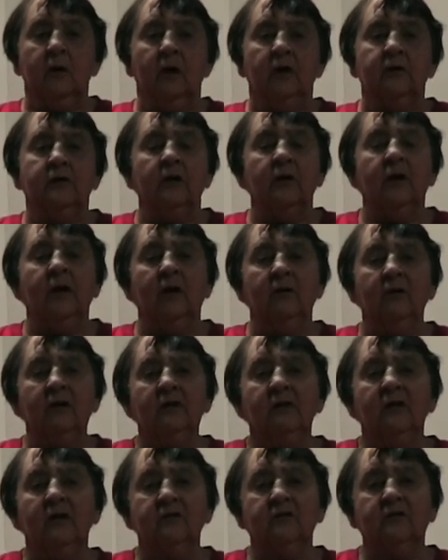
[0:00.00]
and
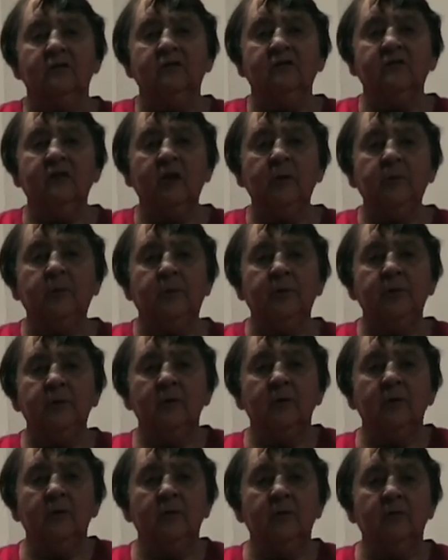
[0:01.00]
allowing that to seep
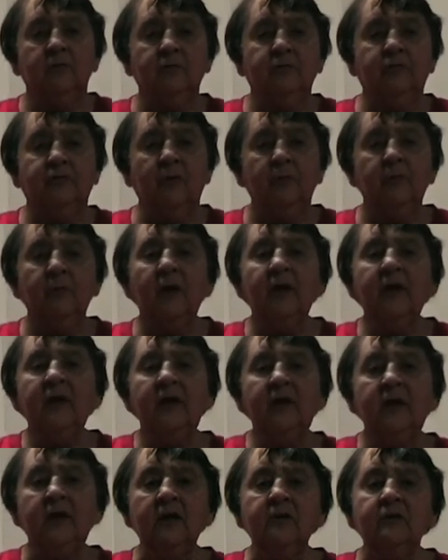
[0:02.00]
from my
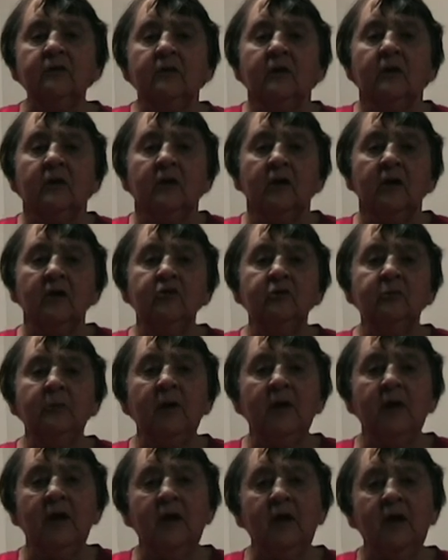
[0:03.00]
head into
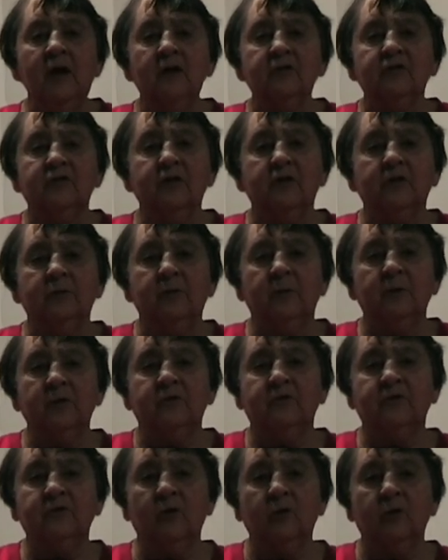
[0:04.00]
my heart and my
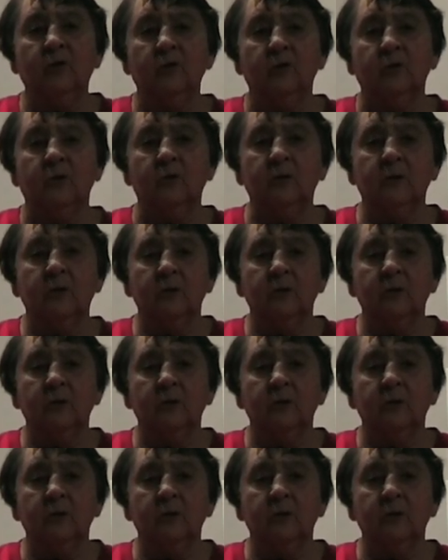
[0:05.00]
soul,